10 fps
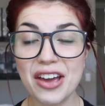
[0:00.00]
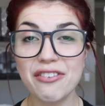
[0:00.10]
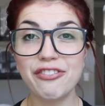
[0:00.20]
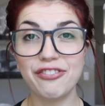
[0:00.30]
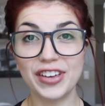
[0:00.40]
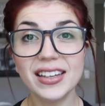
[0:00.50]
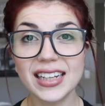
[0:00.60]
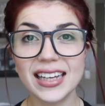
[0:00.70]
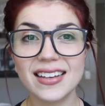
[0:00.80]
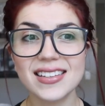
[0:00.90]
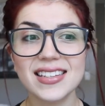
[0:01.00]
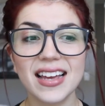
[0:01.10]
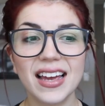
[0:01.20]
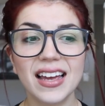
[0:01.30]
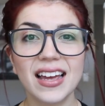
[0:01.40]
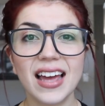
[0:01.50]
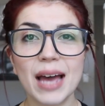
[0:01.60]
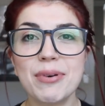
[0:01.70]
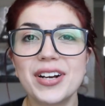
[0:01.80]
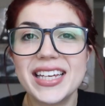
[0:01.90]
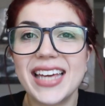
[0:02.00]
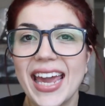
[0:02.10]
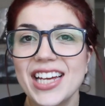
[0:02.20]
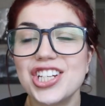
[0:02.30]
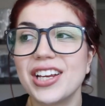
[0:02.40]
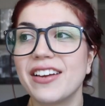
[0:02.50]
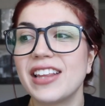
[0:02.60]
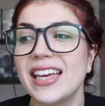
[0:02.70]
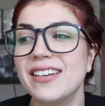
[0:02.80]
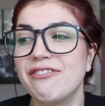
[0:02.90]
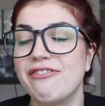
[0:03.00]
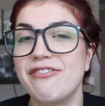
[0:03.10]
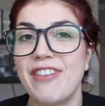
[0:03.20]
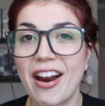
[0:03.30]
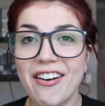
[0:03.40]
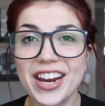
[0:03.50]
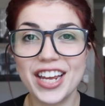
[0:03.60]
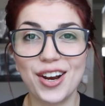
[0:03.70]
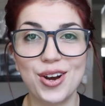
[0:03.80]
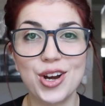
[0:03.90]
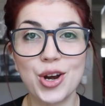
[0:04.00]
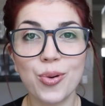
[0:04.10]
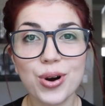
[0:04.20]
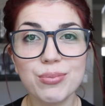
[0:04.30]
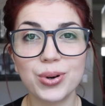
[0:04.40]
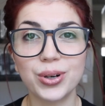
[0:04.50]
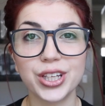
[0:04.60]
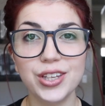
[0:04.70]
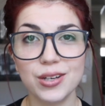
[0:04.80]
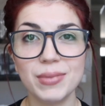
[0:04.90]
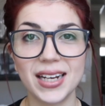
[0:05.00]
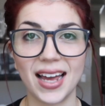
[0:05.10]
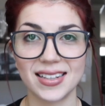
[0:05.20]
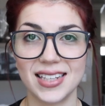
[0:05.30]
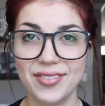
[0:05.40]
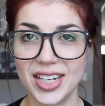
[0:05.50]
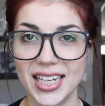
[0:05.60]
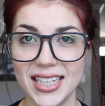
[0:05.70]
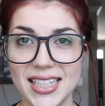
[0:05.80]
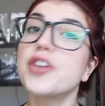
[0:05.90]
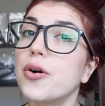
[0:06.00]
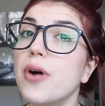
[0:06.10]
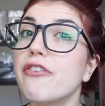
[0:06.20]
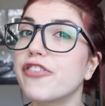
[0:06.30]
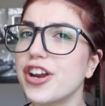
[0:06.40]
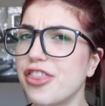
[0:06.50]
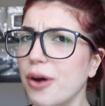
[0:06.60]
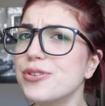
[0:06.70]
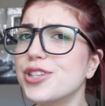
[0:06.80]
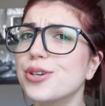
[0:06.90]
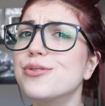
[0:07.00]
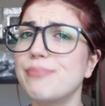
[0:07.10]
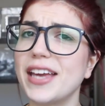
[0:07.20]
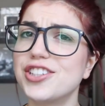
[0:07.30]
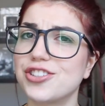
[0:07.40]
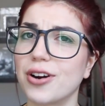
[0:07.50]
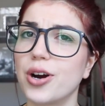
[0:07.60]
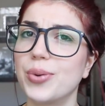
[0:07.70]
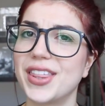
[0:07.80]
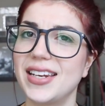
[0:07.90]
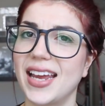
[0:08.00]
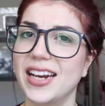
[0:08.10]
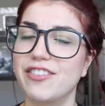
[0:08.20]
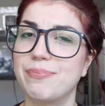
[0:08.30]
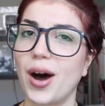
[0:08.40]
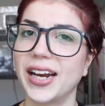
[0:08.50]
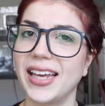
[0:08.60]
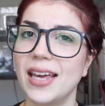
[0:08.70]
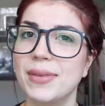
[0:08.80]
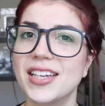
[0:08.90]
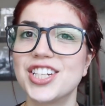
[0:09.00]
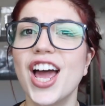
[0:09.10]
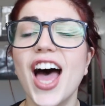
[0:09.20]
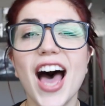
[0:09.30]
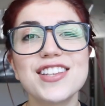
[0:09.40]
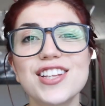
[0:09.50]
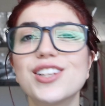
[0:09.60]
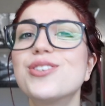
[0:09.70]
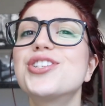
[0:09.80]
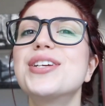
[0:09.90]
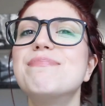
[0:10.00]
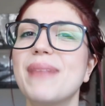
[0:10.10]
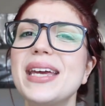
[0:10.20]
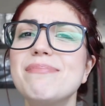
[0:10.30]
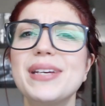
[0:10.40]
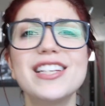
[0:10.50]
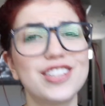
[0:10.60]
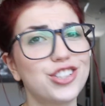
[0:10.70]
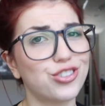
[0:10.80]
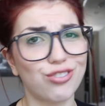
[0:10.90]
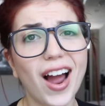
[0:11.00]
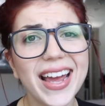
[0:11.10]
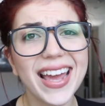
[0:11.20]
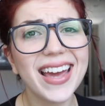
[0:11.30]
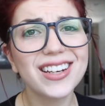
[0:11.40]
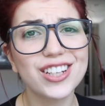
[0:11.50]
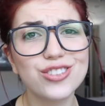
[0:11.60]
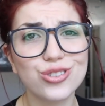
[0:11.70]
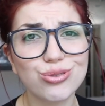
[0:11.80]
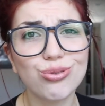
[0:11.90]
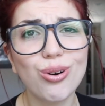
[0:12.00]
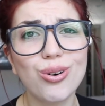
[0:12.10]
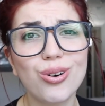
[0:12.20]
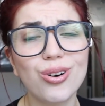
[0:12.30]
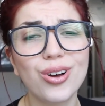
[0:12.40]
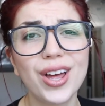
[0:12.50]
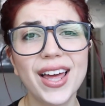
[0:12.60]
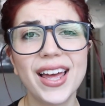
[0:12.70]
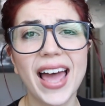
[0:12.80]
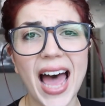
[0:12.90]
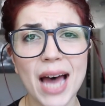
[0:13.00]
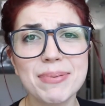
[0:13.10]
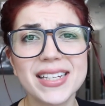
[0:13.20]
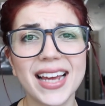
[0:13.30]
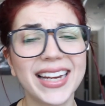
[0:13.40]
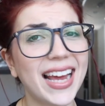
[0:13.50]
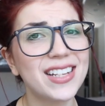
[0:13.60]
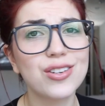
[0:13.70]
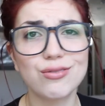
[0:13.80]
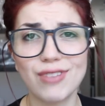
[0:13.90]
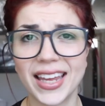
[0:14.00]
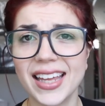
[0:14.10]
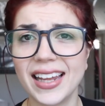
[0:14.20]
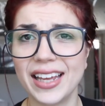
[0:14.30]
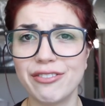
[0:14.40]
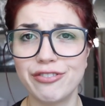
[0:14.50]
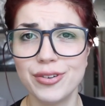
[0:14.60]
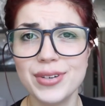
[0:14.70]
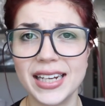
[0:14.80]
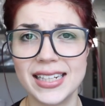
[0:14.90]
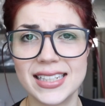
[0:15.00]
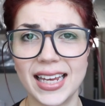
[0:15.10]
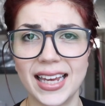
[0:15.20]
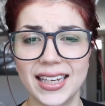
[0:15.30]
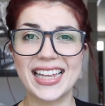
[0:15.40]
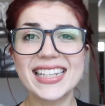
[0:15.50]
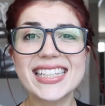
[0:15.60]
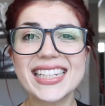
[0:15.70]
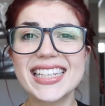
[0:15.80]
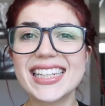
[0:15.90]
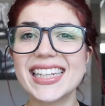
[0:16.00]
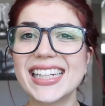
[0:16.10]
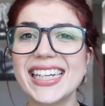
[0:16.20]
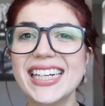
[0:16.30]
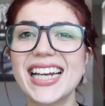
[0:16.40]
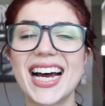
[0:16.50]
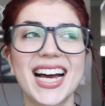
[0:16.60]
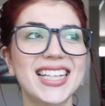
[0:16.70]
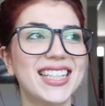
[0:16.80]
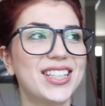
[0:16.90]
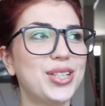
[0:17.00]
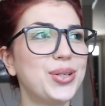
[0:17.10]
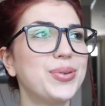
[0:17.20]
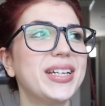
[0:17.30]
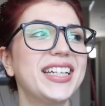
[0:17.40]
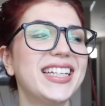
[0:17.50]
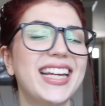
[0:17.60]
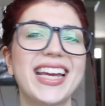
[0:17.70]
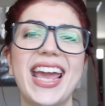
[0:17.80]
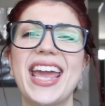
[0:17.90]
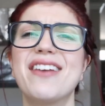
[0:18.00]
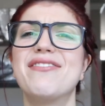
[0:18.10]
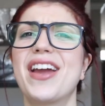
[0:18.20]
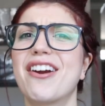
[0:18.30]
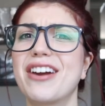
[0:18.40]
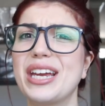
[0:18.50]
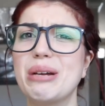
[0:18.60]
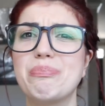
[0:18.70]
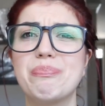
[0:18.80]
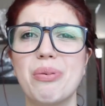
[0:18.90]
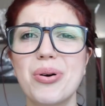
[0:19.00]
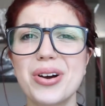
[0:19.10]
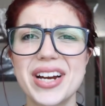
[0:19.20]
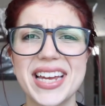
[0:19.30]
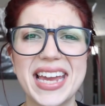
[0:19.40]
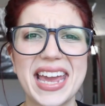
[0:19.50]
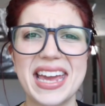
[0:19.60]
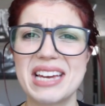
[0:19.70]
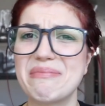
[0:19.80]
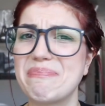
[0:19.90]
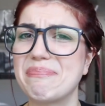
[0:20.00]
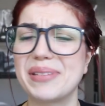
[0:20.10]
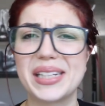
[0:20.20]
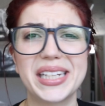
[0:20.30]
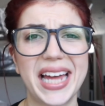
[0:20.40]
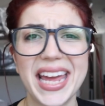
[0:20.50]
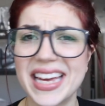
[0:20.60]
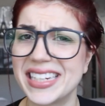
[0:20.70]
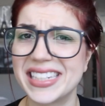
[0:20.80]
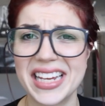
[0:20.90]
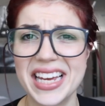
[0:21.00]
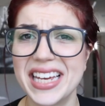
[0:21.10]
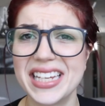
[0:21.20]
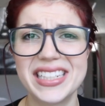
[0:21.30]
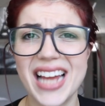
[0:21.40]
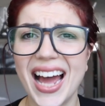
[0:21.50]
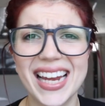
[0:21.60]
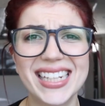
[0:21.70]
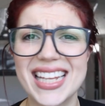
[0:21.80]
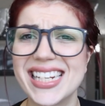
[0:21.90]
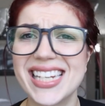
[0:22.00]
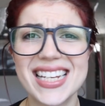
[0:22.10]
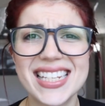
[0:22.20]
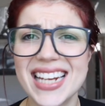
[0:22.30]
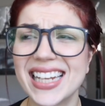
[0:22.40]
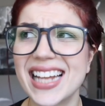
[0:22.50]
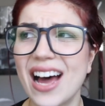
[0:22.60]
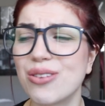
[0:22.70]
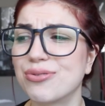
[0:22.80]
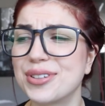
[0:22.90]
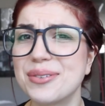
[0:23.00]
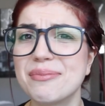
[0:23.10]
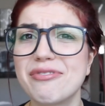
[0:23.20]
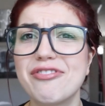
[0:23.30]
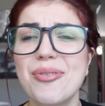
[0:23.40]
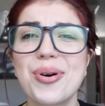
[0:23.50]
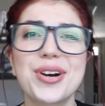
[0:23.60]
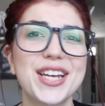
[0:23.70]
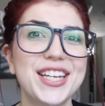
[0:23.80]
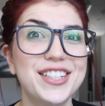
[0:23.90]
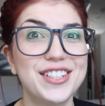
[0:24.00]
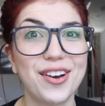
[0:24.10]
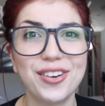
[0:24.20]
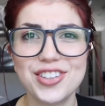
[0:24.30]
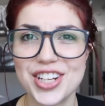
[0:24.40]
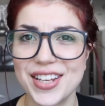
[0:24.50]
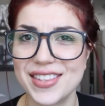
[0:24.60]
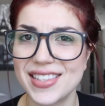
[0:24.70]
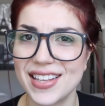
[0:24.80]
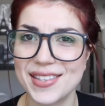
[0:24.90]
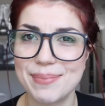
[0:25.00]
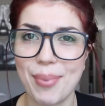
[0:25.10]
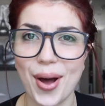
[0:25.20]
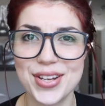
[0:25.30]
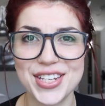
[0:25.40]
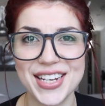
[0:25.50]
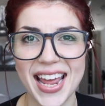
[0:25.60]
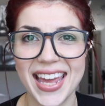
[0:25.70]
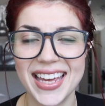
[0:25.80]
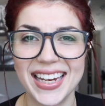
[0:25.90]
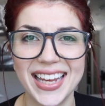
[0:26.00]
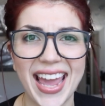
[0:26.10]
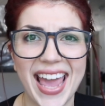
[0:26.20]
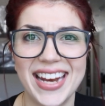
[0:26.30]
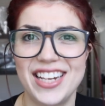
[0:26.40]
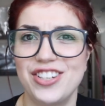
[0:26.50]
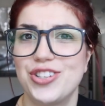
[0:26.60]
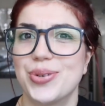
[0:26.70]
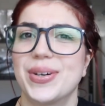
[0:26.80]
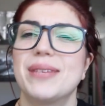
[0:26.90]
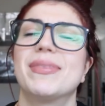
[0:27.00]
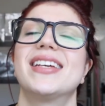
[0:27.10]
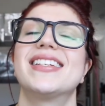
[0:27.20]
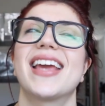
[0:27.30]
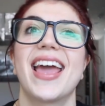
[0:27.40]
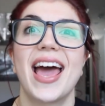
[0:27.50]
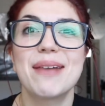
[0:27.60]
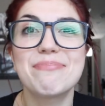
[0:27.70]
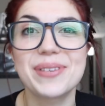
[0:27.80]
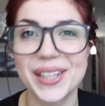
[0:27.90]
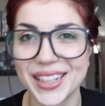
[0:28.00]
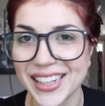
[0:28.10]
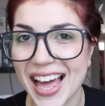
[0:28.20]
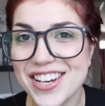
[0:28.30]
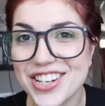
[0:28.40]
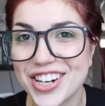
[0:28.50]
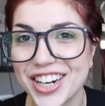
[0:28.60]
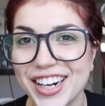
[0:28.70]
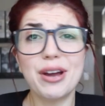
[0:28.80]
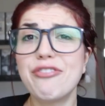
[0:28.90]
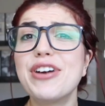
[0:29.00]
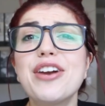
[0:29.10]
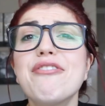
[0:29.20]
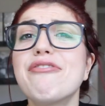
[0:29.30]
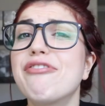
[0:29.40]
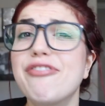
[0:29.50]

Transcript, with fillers: feelings about engaging in very normal human activities. So for those who may struggle with a negative body image, a solution may be to try and control appetite and to regulate food intake. This can lead us to eating a very boring and bland diet that doesn't allow room for indulgence and spontaneity and enjoyment and pleasure. If we don't